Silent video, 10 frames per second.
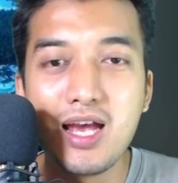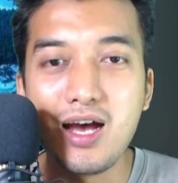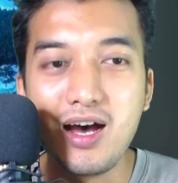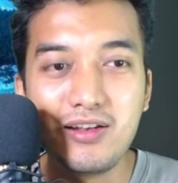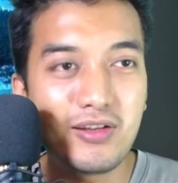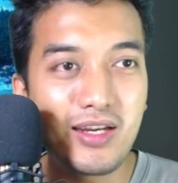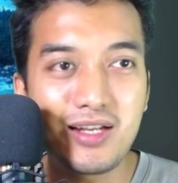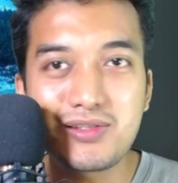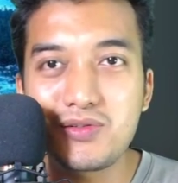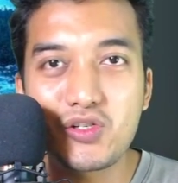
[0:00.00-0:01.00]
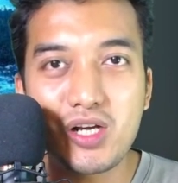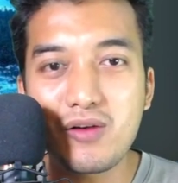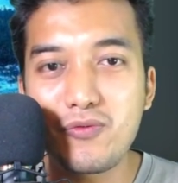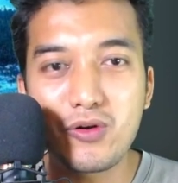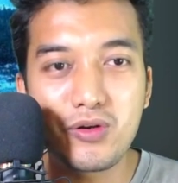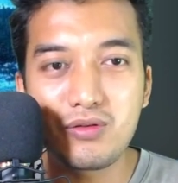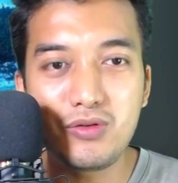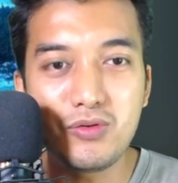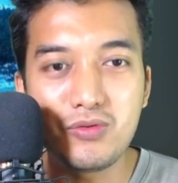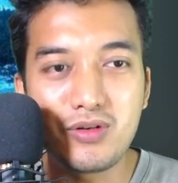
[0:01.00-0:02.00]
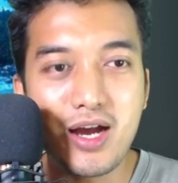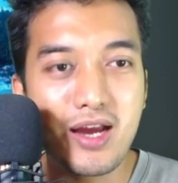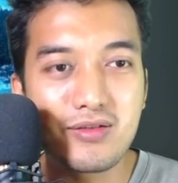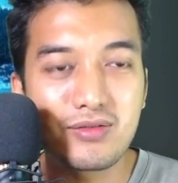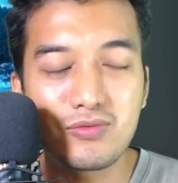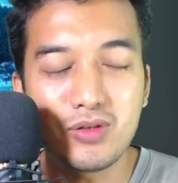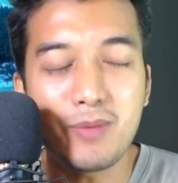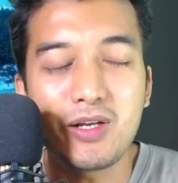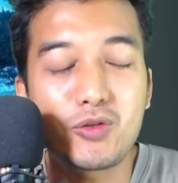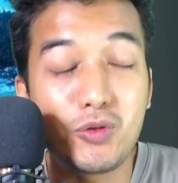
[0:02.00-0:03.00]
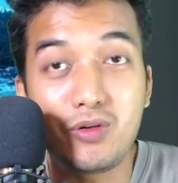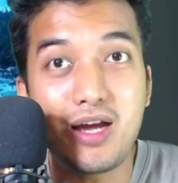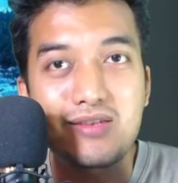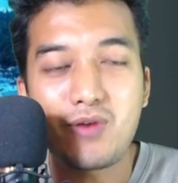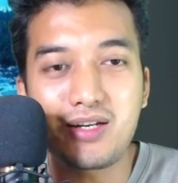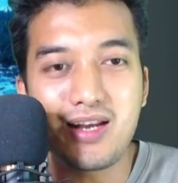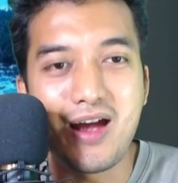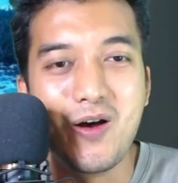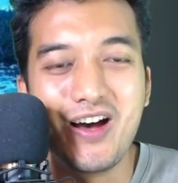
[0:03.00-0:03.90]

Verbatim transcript: Uh, nothing else to share for you guys. I'm like to you guys right now.